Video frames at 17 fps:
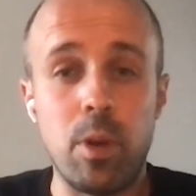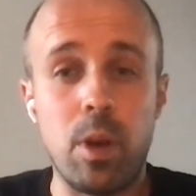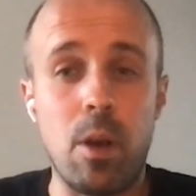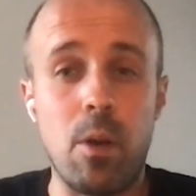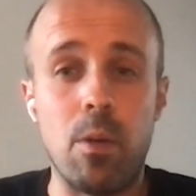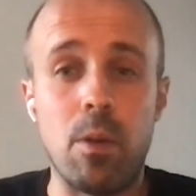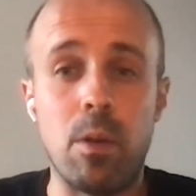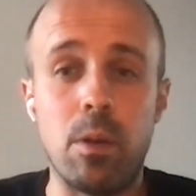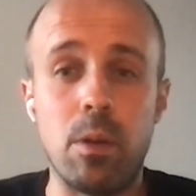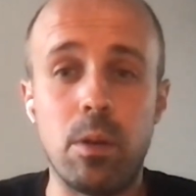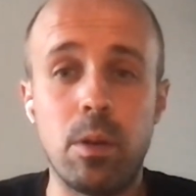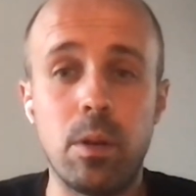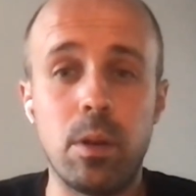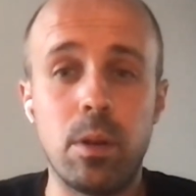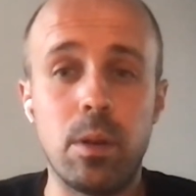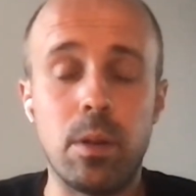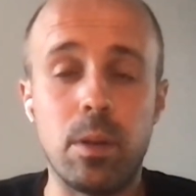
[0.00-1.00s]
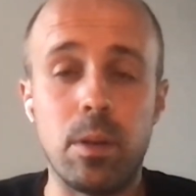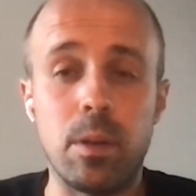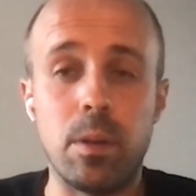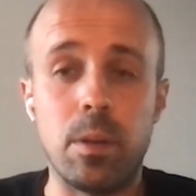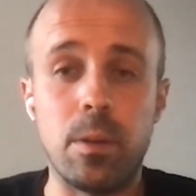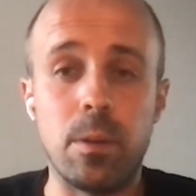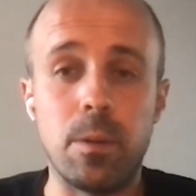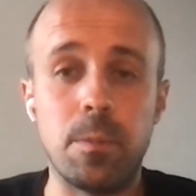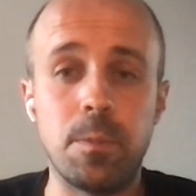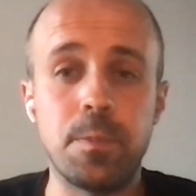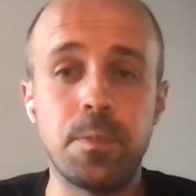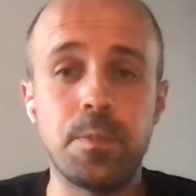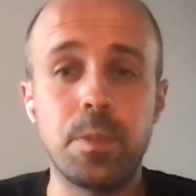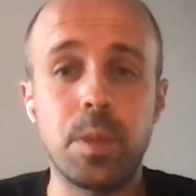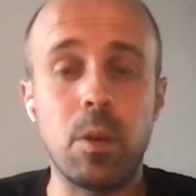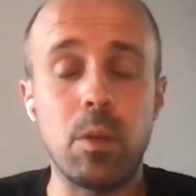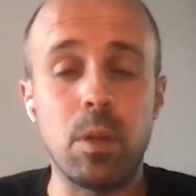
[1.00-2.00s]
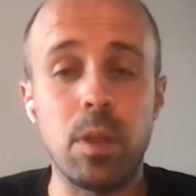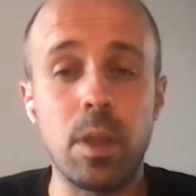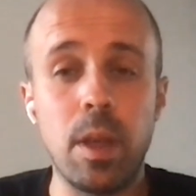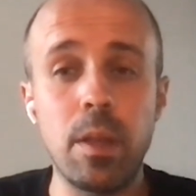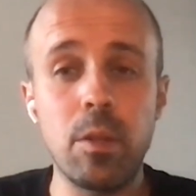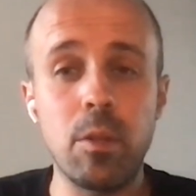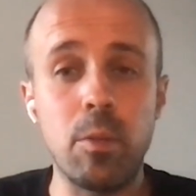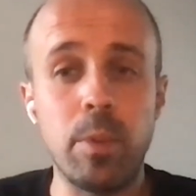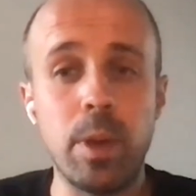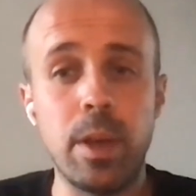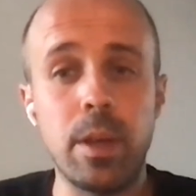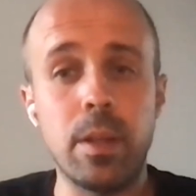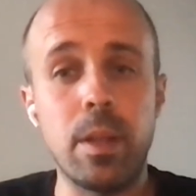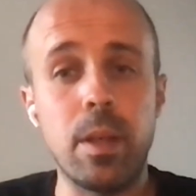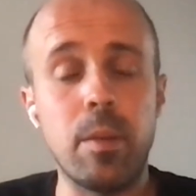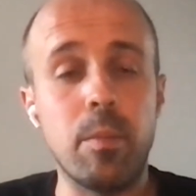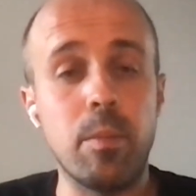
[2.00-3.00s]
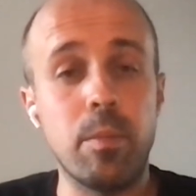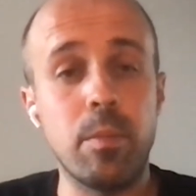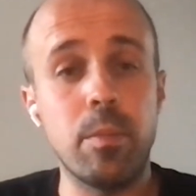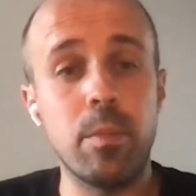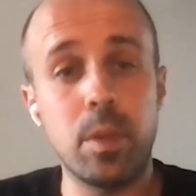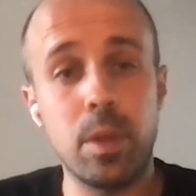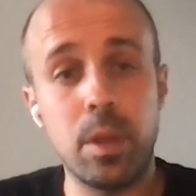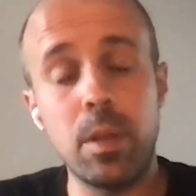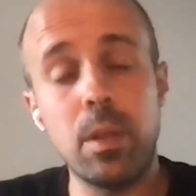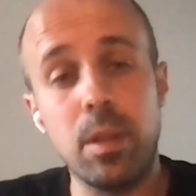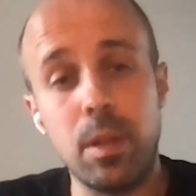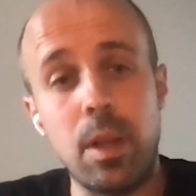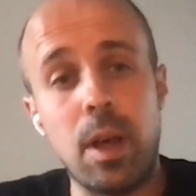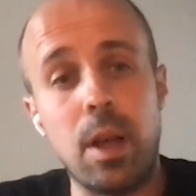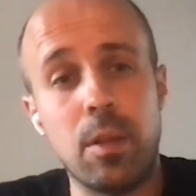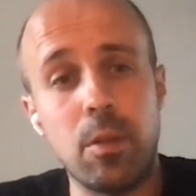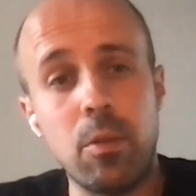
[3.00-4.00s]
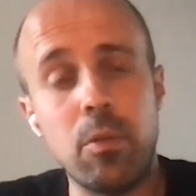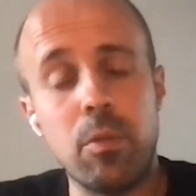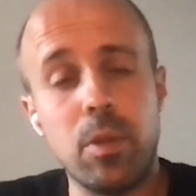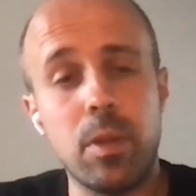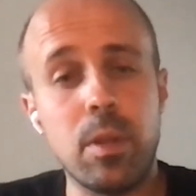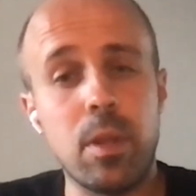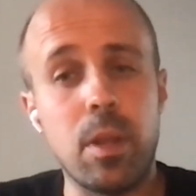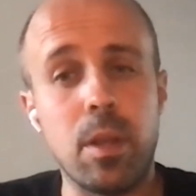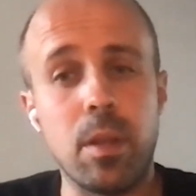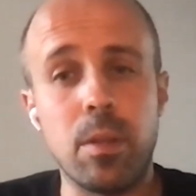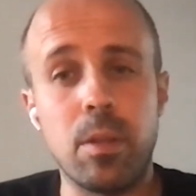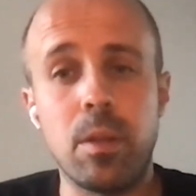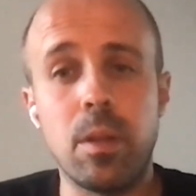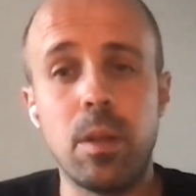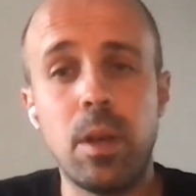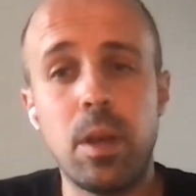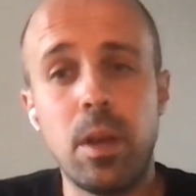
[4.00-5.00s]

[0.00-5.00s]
our auto test to make them data of this test